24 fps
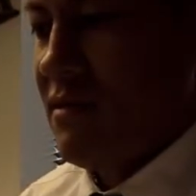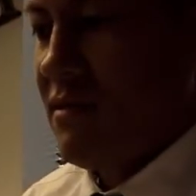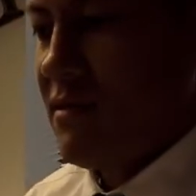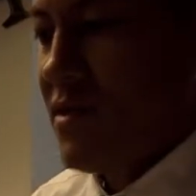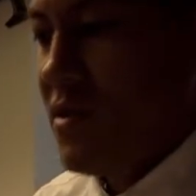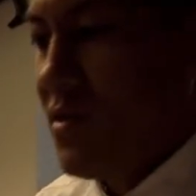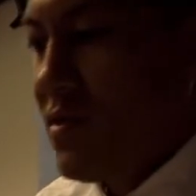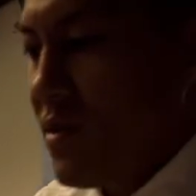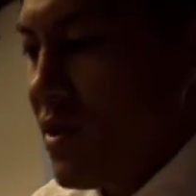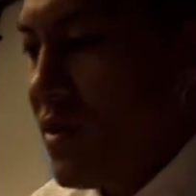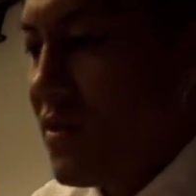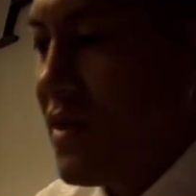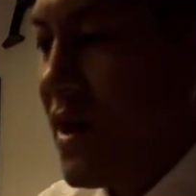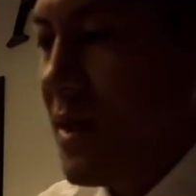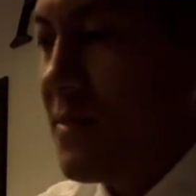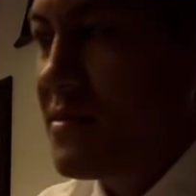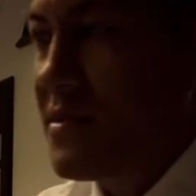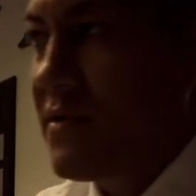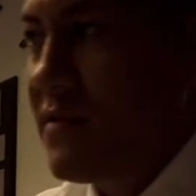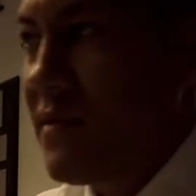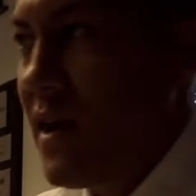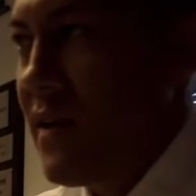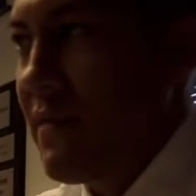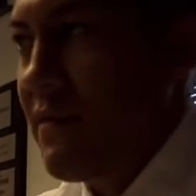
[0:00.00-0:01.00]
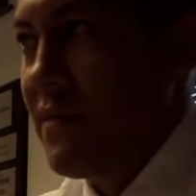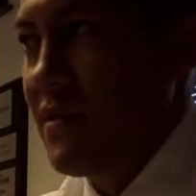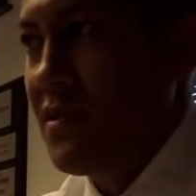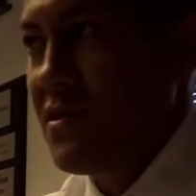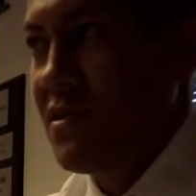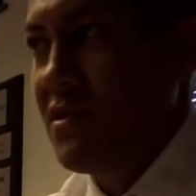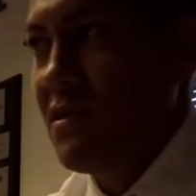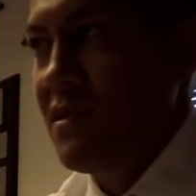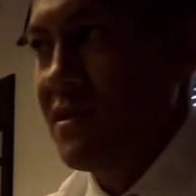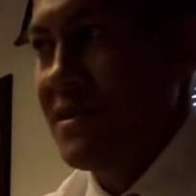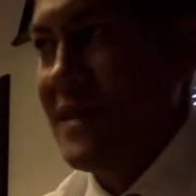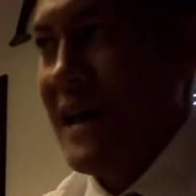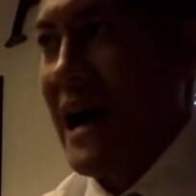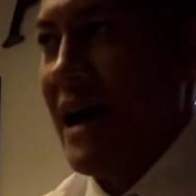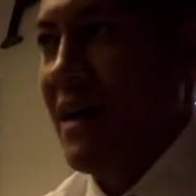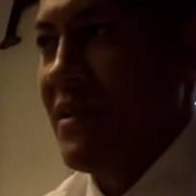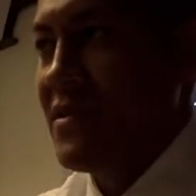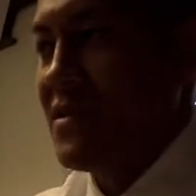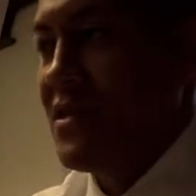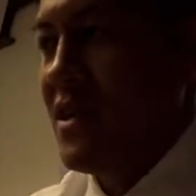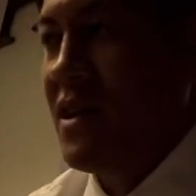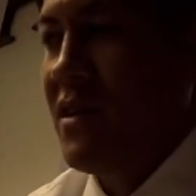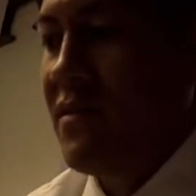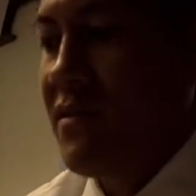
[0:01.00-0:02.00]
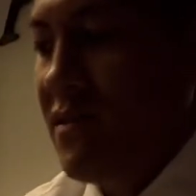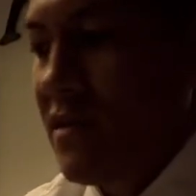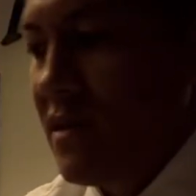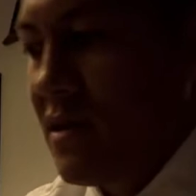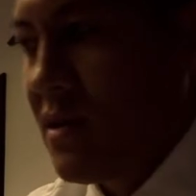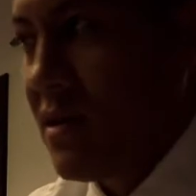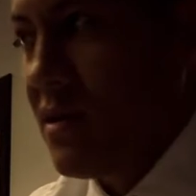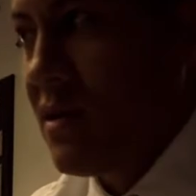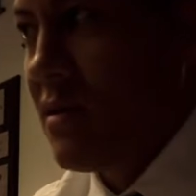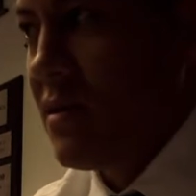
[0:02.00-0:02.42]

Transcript: do you own any types of life insurance outside of work?